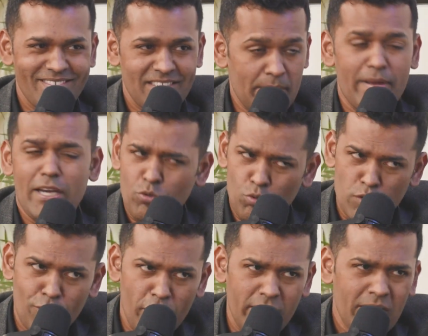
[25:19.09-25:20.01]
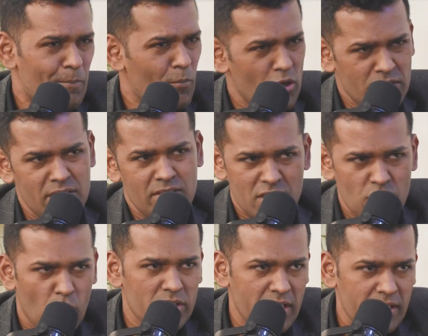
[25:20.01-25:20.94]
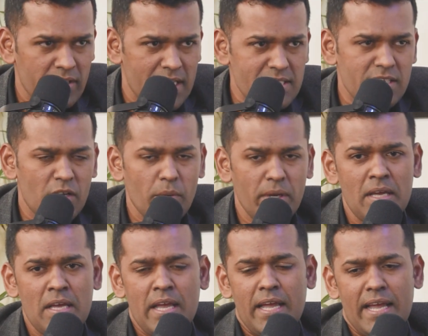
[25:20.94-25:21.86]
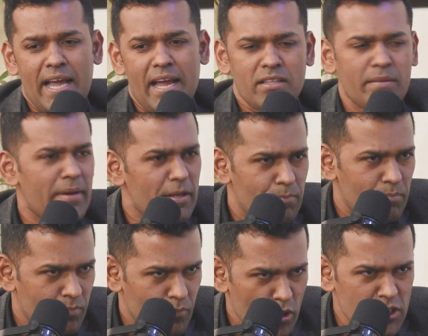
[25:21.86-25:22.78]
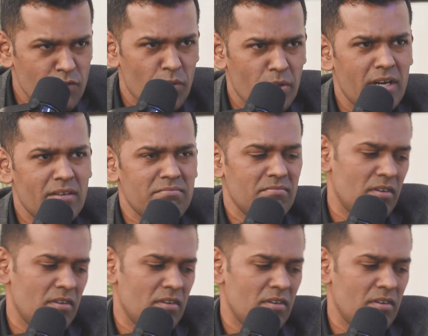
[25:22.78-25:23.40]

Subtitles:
There are many tools for it. Hypnosis, this is what it does in a way. And there are many processes for it.